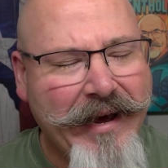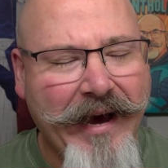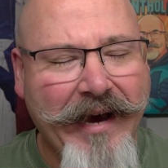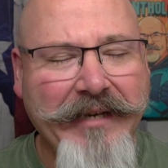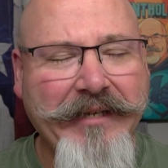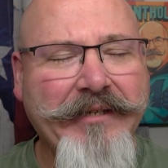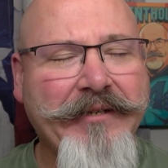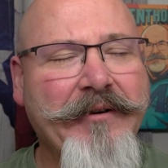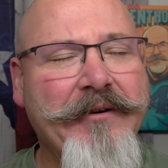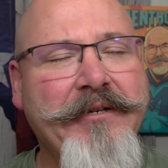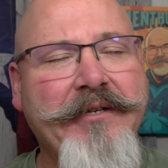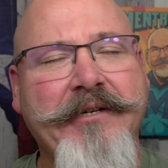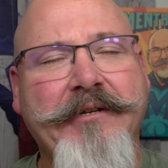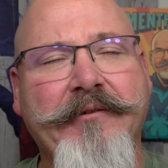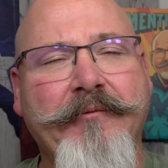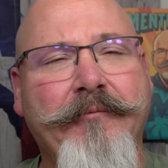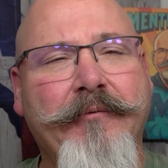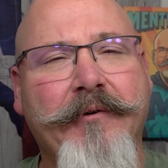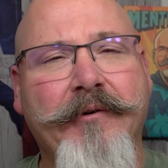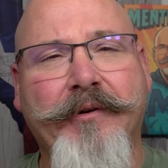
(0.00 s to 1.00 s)
I
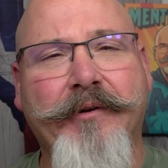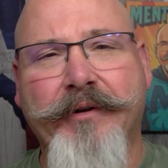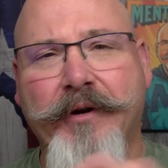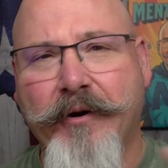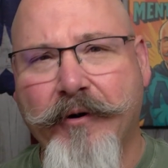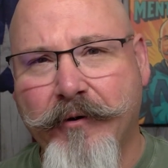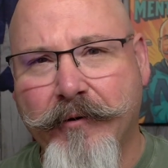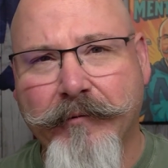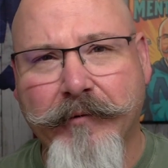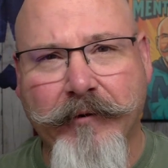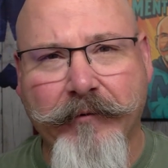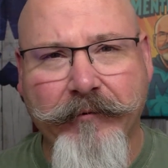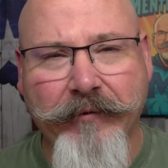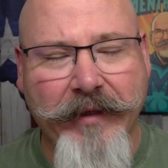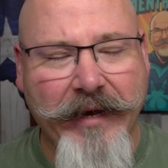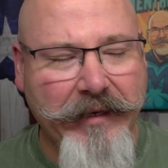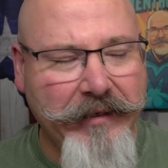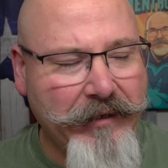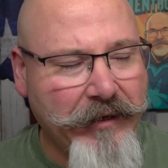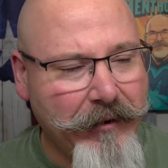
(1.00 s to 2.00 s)
searched the world over for
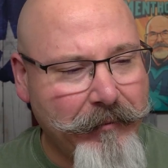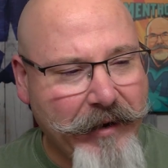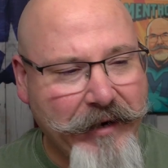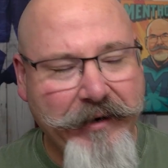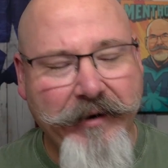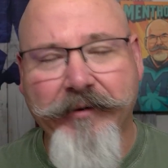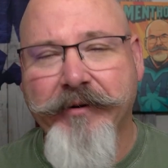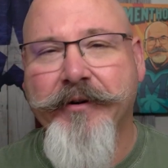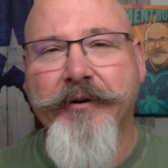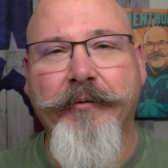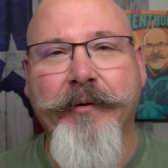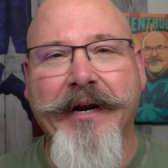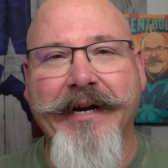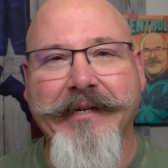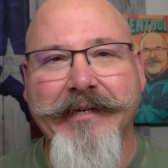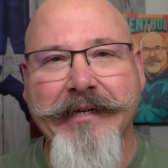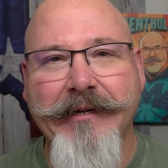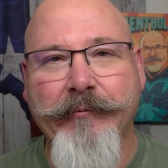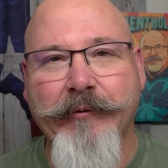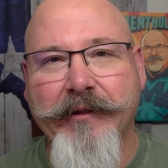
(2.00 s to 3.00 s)
that tub. I don't know what I
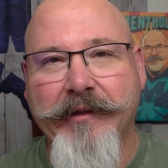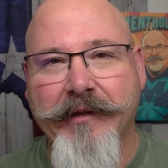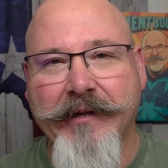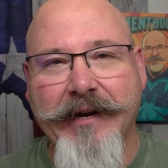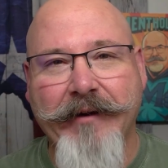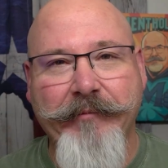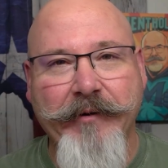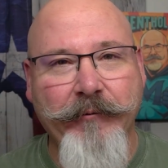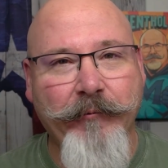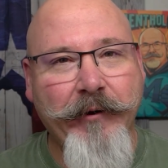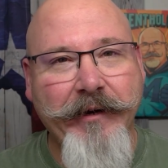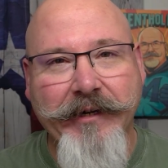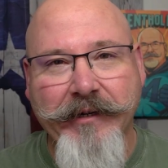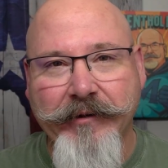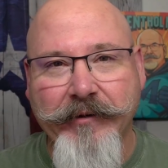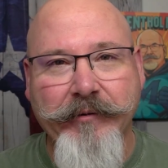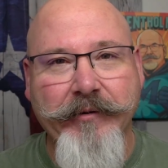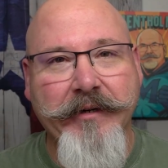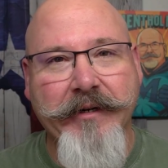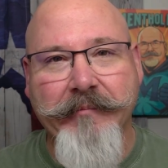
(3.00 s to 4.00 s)
did with it. I've been wanting
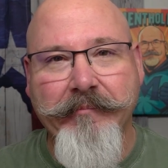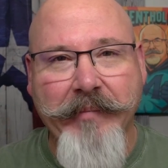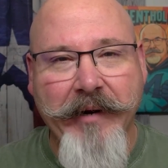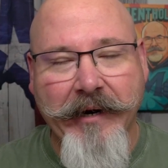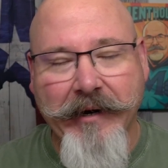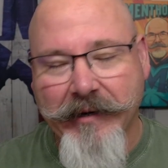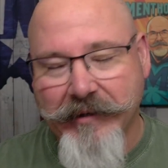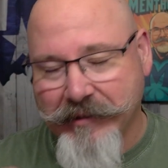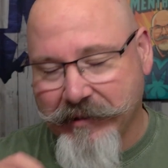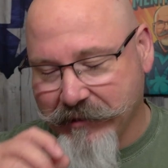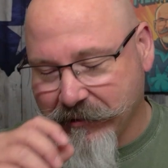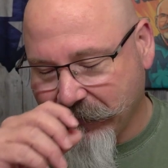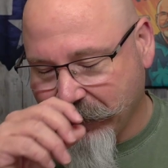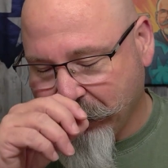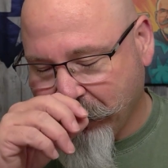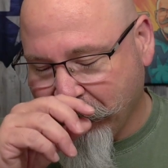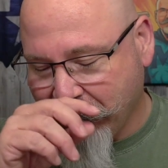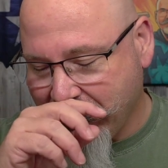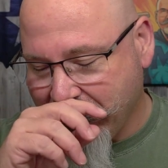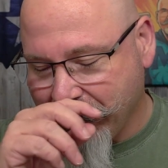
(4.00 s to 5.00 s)
to do a comparison of
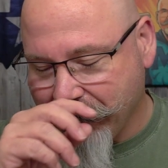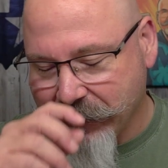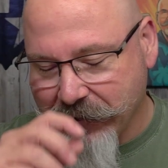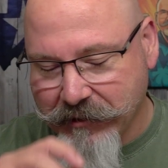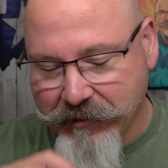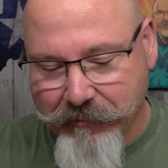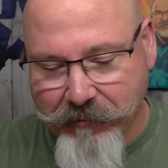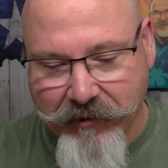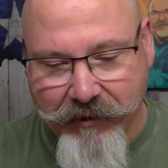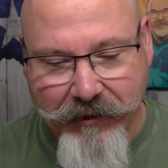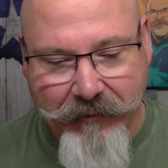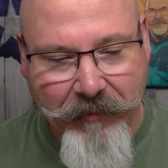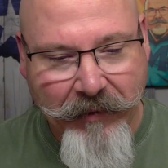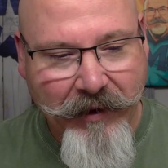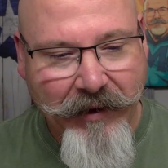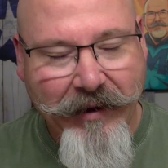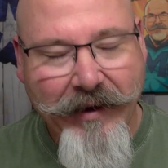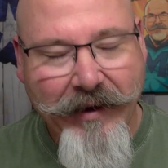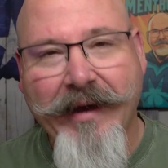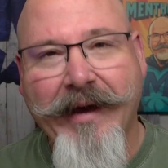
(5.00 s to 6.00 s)
the fragrance, but
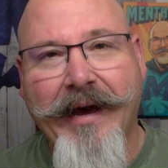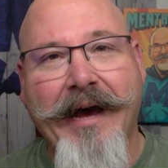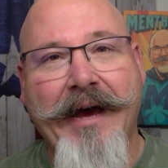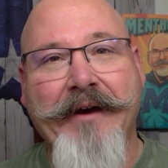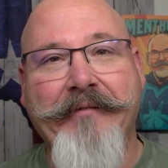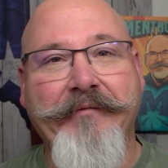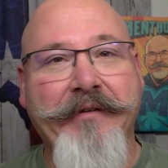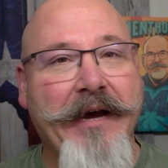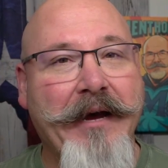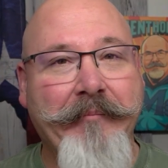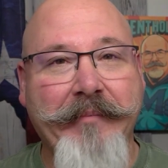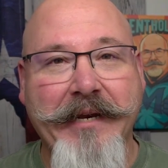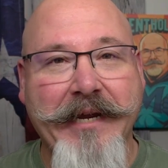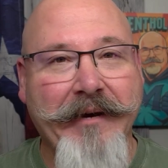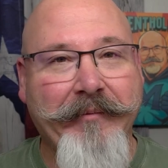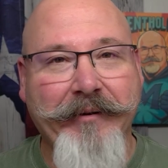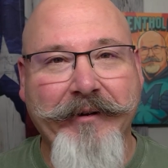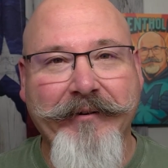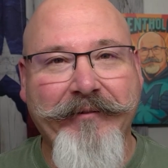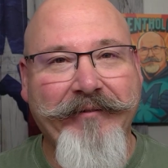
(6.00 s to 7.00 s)
I have not been
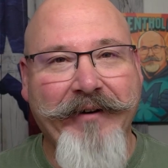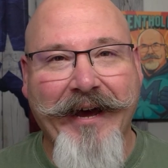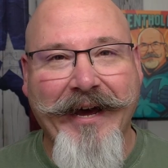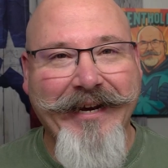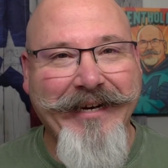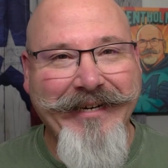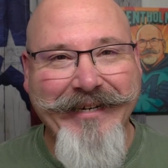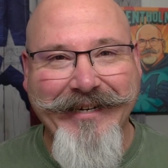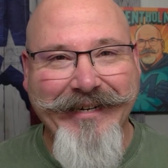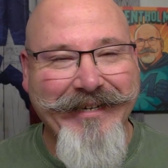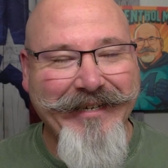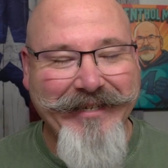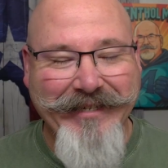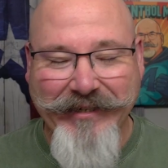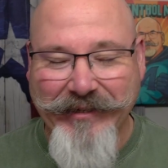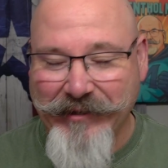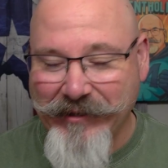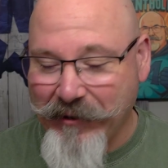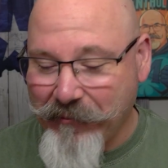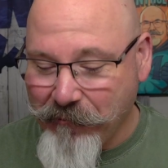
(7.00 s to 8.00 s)
able to find it. It's
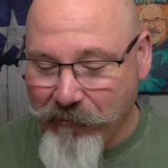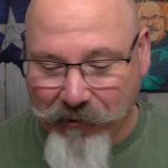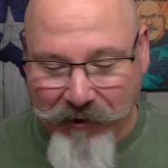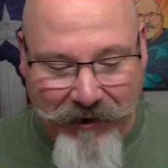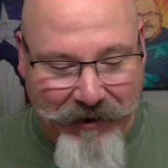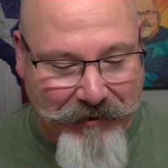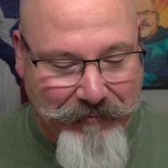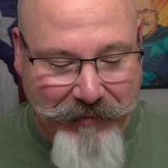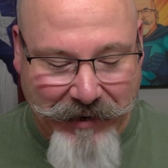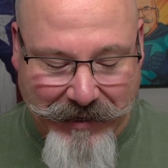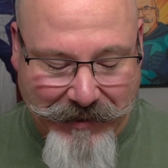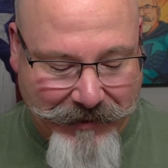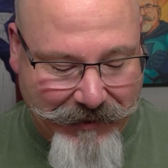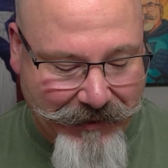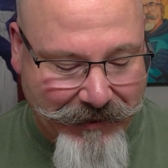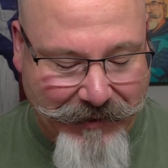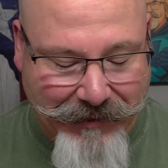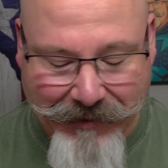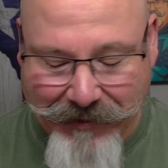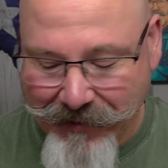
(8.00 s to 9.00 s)
somewhere in my
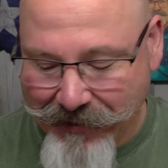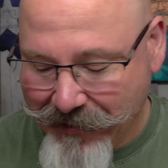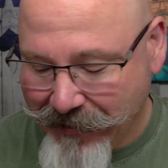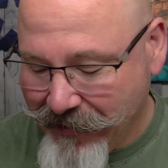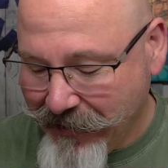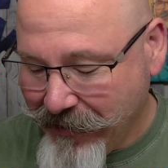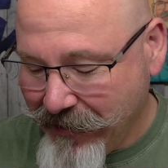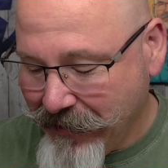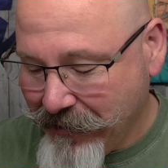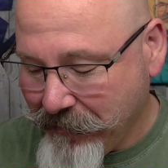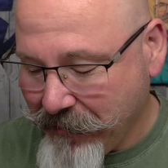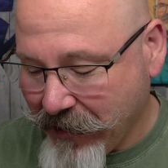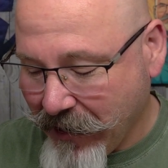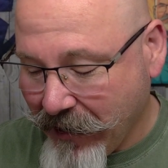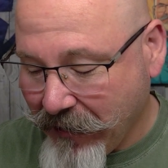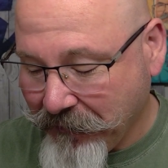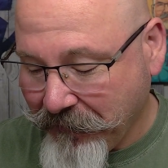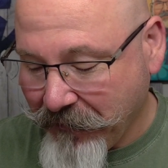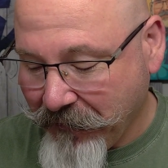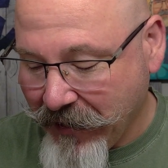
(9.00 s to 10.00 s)
den, but
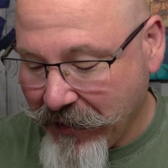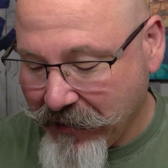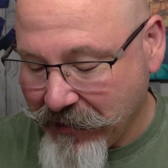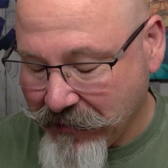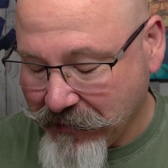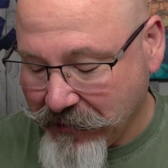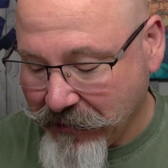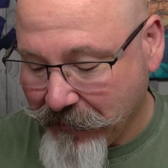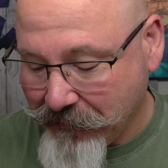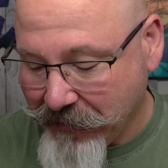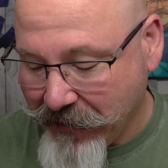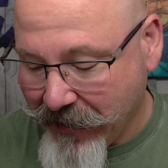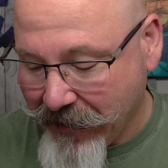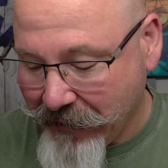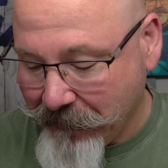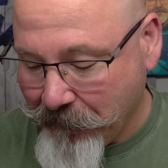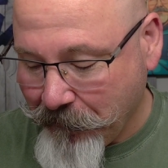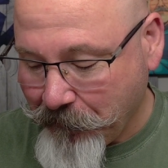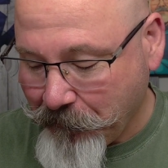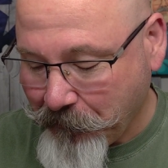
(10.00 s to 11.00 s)
I'll find it
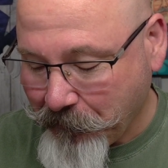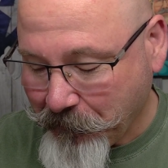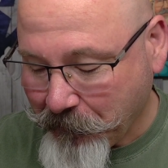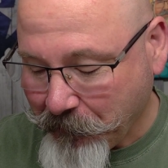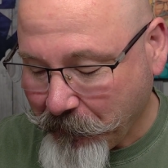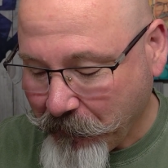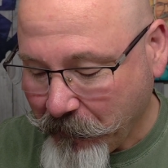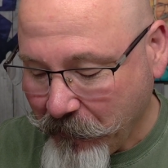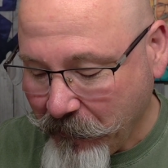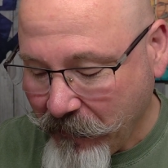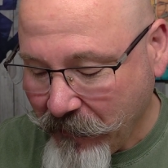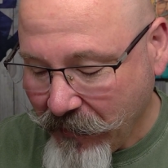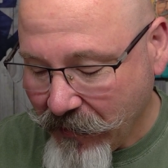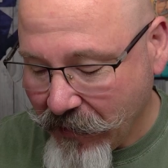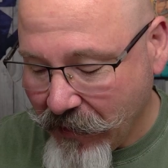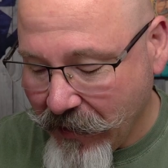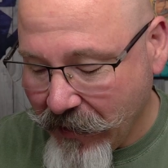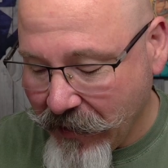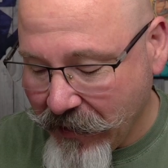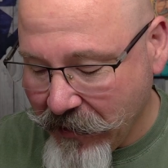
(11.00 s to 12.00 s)
someday.
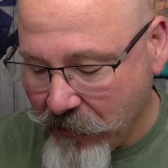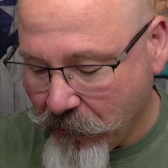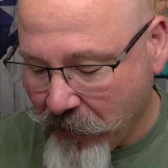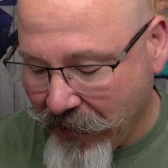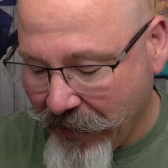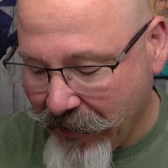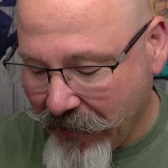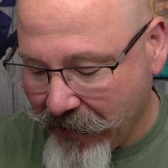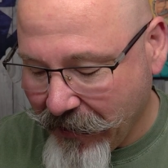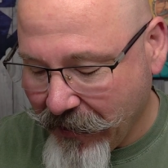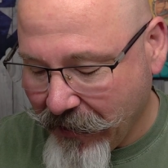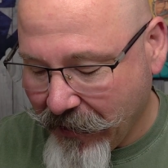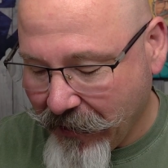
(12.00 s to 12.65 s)
Anyway,